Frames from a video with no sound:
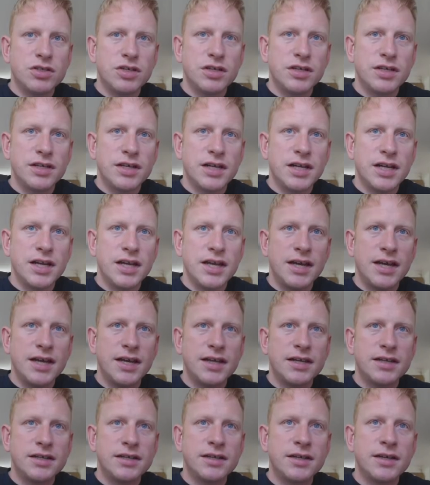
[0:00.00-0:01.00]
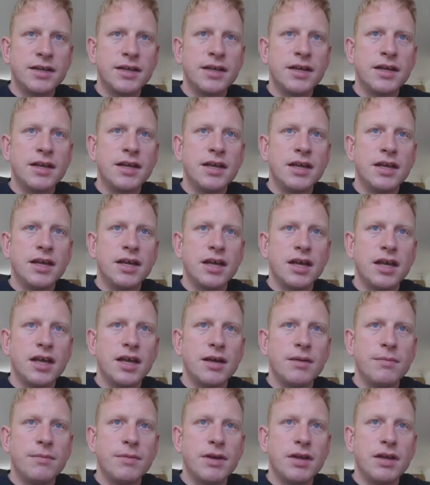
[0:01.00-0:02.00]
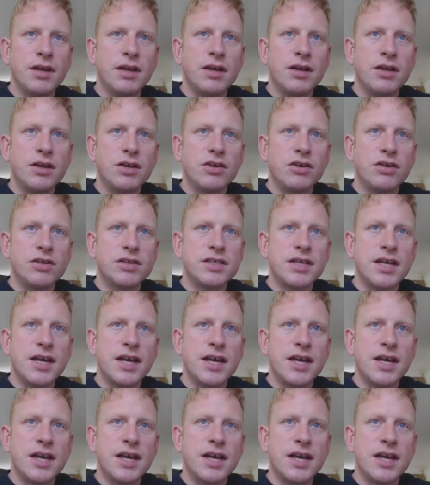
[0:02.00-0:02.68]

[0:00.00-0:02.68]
I declared, and I got